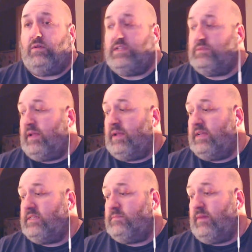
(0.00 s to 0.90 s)
these
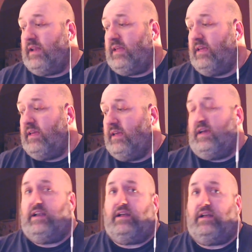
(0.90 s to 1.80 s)
players this money.
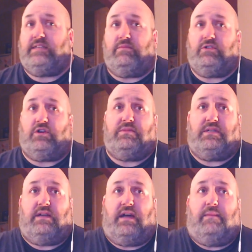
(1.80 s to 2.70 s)
And
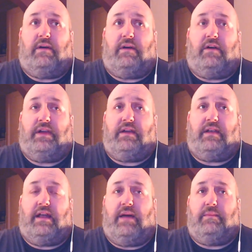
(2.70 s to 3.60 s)
sometimes I think
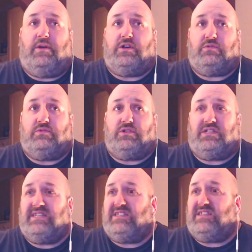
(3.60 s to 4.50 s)
Ozil
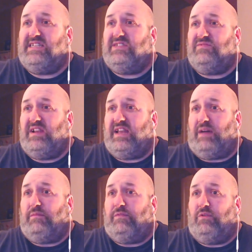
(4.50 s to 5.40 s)
just isn't really
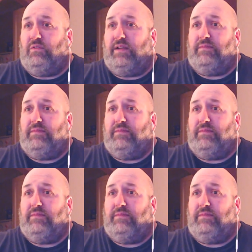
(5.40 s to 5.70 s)
up for it.